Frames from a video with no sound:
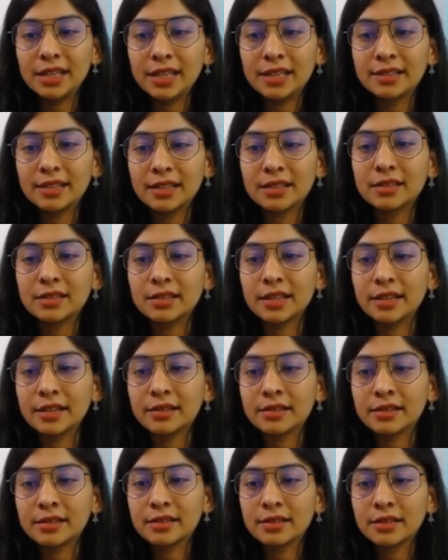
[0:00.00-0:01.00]

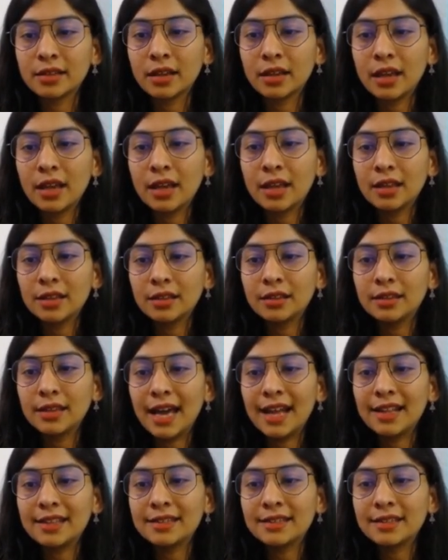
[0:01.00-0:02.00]
existence.
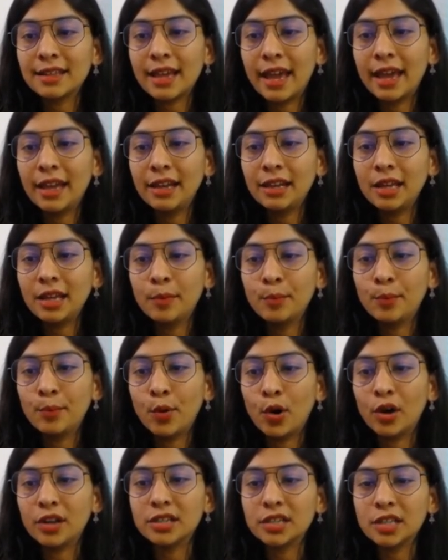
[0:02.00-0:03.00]
That's an
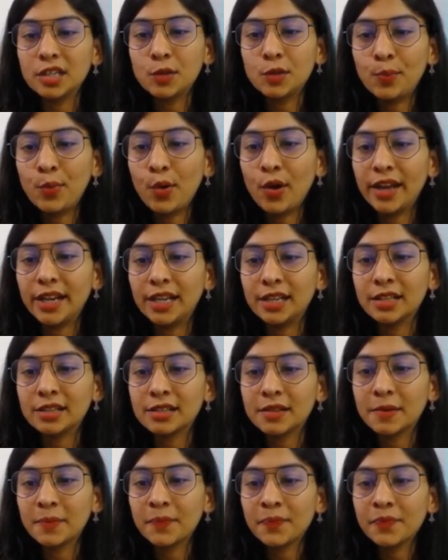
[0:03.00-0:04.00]
important point.